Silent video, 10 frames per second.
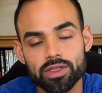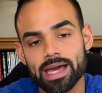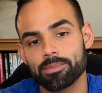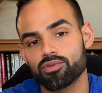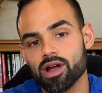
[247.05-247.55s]

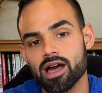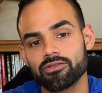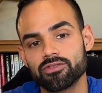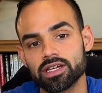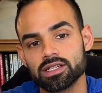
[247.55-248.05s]
that
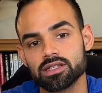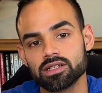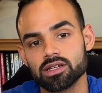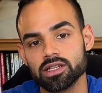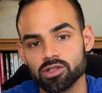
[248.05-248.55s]
profit
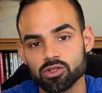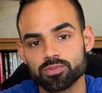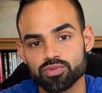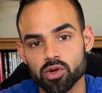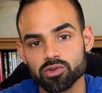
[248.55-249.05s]
and those
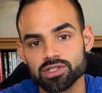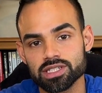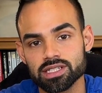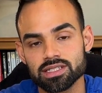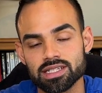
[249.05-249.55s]

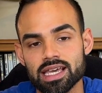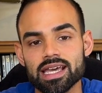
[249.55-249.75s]
proceeds